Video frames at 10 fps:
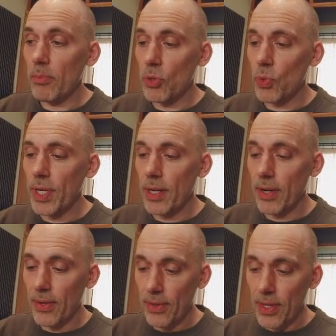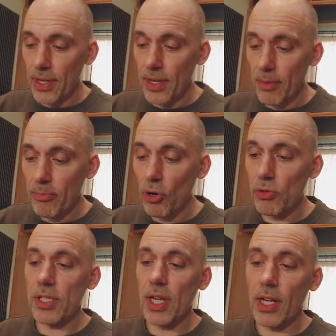between the
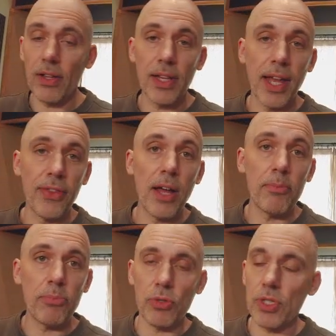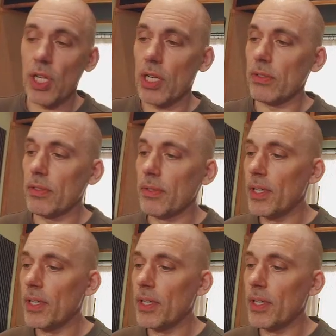processed signal and the unprocessed signal.